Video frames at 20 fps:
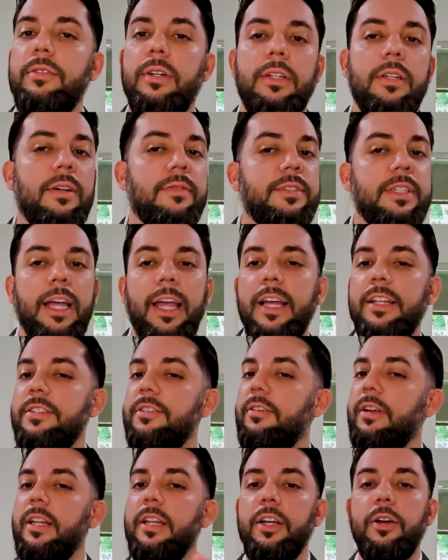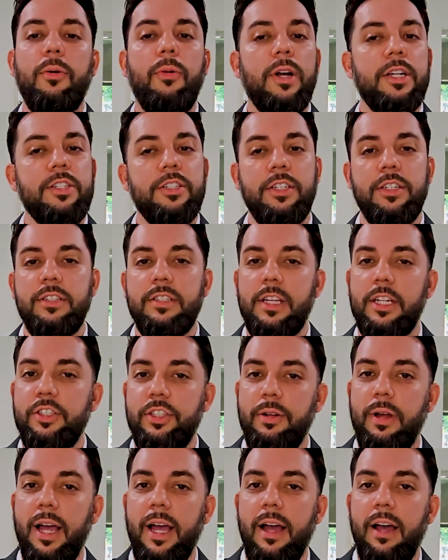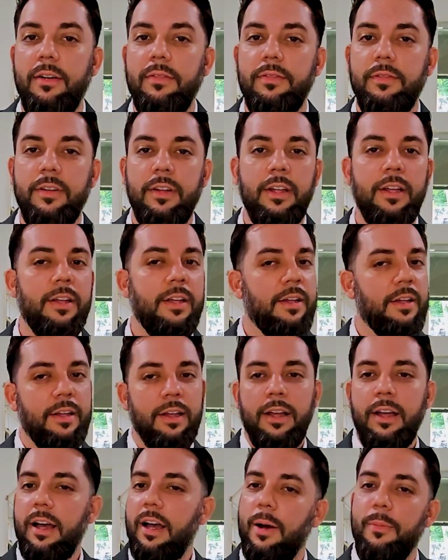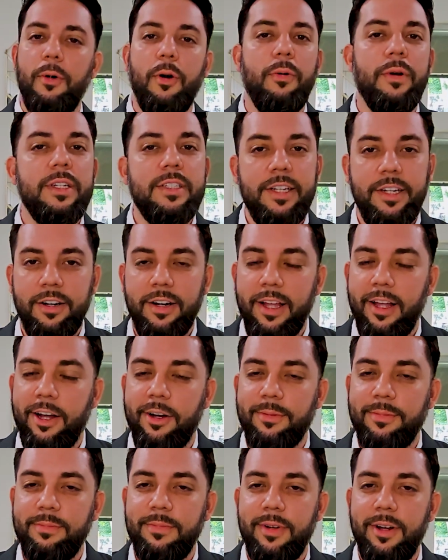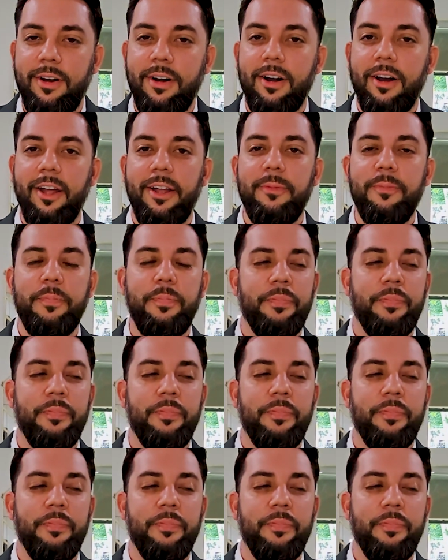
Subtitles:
I'd love to answer any questions that you have. I'm always here to help, all right?